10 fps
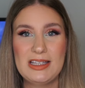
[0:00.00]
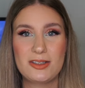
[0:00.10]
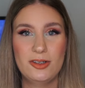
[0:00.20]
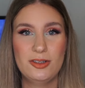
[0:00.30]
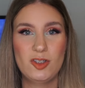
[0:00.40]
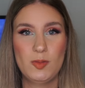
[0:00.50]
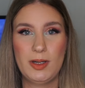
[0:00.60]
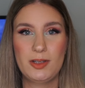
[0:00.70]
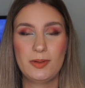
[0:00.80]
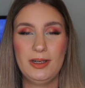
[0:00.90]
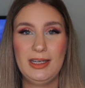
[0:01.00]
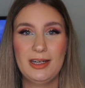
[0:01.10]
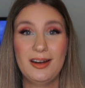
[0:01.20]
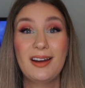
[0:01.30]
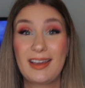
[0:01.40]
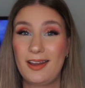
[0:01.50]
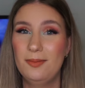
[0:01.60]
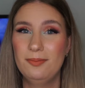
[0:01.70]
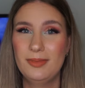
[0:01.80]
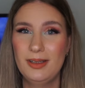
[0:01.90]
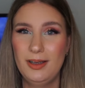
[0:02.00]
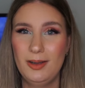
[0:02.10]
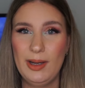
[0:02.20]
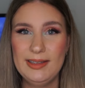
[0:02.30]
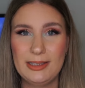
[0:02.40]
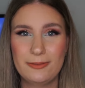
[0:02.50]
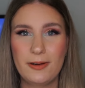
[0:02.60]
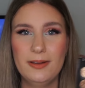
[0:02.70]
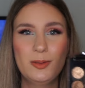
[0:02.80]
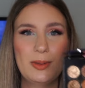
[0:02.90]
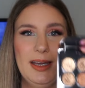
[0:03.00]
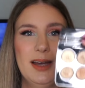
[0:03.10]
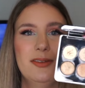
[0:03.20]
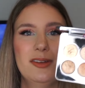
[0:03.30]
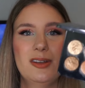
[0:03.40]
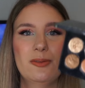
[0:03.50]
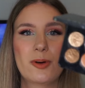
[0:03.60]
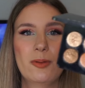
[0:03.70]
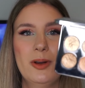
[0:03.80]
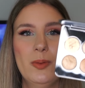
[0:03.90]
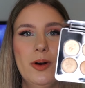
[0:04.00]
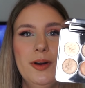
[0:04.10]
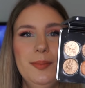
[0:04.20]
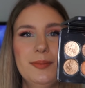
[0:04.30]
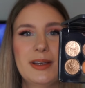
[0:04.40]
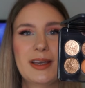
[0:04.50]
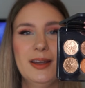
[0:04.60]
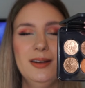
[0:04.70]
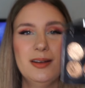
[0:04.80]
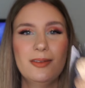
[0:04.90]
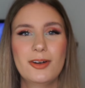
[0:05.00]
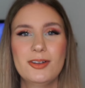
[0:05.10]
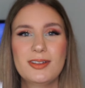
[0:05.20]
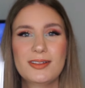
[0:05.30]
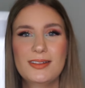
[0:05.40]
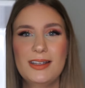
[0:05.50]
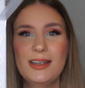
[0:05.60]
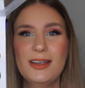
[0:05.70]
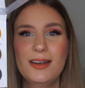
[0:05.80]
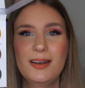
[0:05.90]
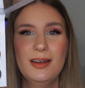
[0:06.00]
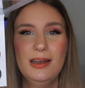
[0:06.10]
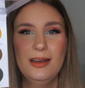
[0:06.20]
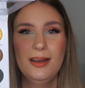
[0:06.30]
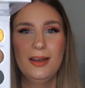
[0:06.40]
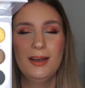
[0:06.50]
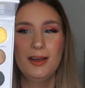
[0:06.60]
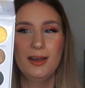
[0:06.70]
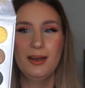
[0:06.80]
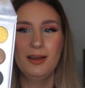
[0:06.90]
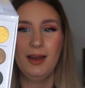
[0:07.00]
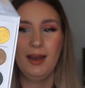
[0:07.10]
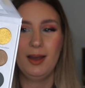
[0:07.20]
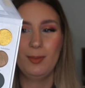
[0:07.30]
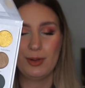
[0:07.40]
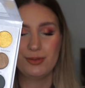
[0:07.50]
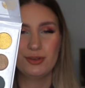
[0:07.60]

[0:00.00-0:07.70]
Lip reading: are the two palettes right here. Again, quite different. We have the Rowan Quad again versus the Mountain